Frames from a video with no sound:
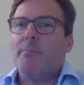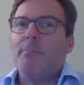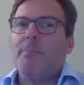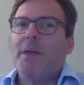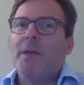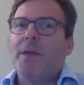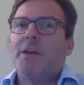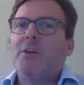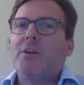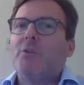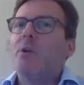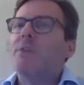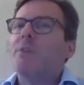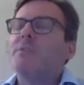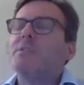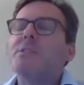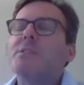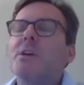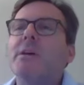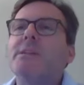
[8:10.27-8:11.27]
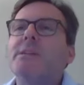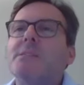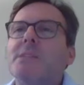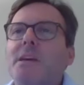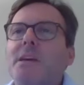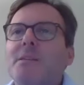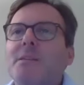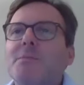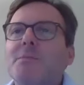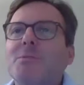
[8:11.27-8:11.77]
they're going to oversize
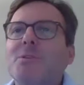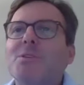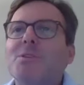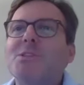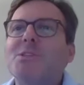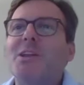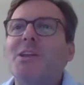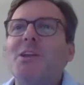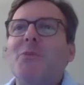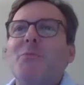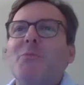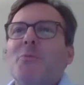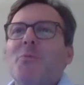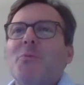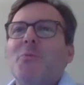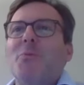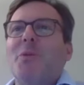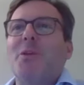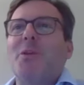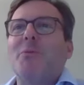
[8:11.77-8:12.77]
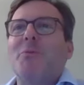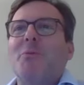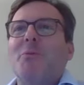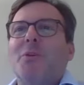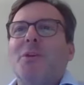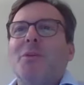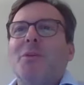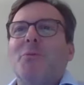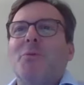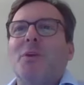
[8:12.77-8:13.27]
it because they don't
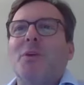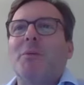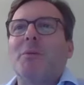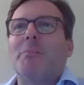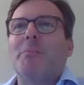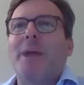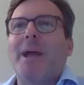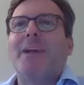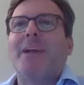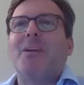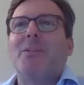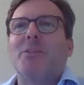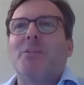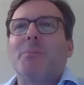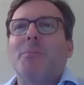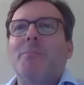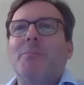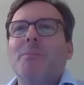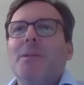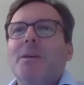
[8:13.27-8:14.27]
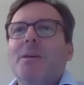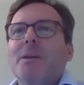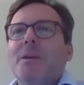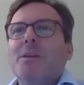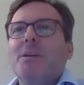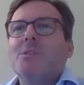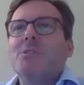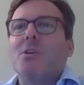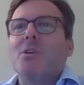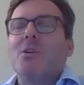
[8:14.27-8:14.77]
want anyone coming back at them.
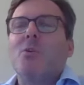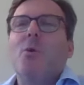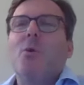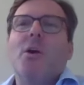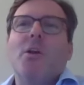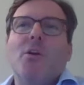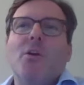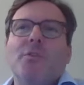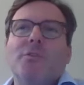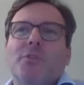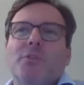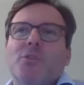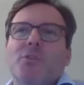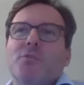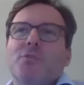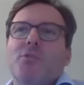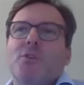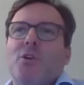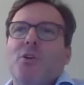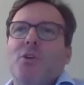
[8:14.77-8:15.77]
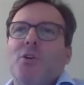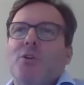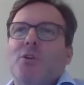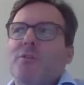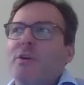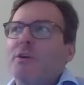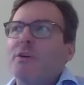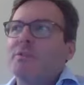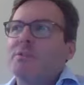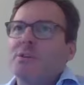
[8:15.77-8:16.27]
So quite often you've got a lot
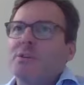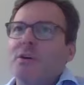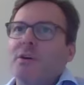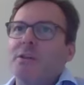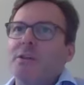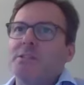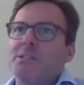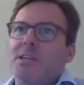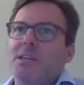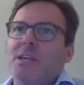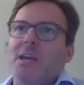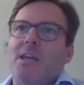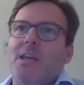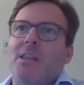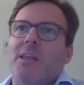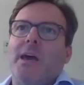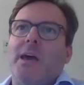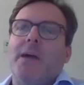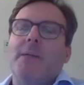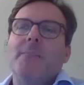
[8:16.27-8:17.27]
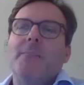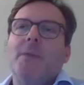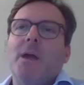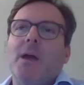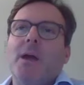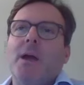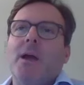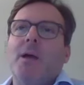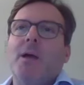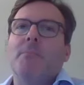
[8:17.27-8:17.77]
of oversized kit there.
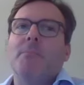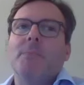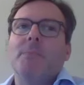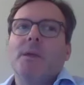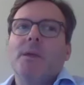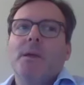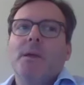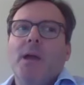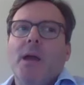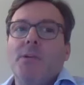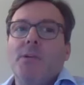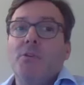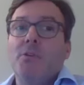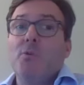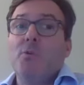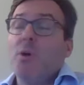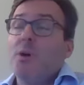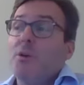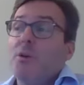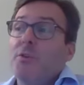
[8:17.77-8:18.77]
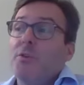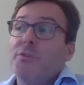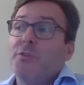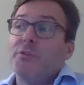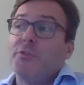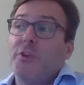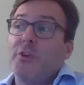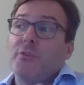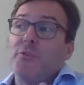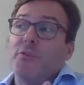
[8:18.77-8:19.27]
And you quite
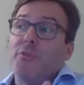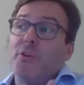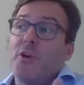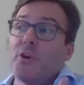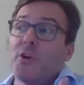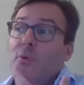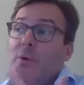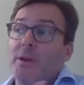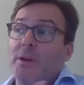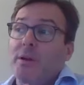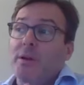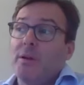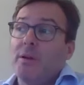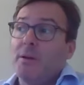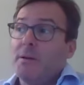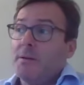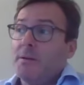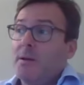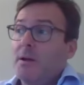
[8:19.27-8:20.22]
often don't know when a